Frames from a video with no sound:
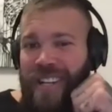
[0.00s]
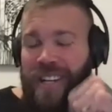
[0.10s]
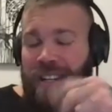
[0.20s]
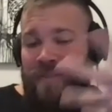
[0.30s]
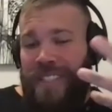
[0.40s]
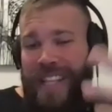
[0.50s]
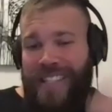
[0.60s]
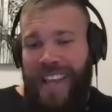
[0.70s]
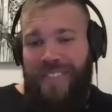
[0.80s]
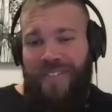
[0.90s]
Yeah, but
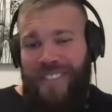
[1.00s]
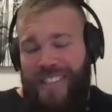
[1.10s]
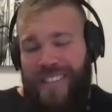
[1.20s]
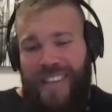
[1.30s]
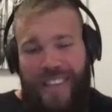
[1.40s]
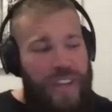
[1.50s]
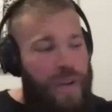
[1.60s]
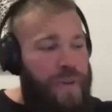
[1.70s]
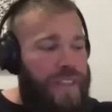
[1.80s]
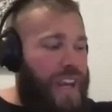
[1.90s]
that's life. It's just like,
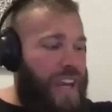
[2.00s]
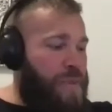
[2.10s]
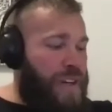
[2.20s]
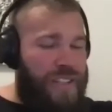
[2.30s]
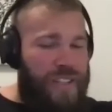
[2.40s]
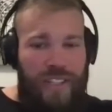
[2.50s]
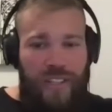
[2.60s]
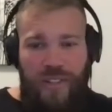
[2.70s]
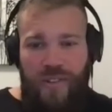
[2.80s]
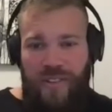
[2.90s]
but the nice part is you get
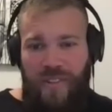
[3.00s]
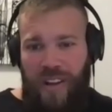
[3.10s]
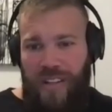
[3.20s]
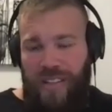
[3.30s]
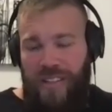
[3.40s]
to choose the rock.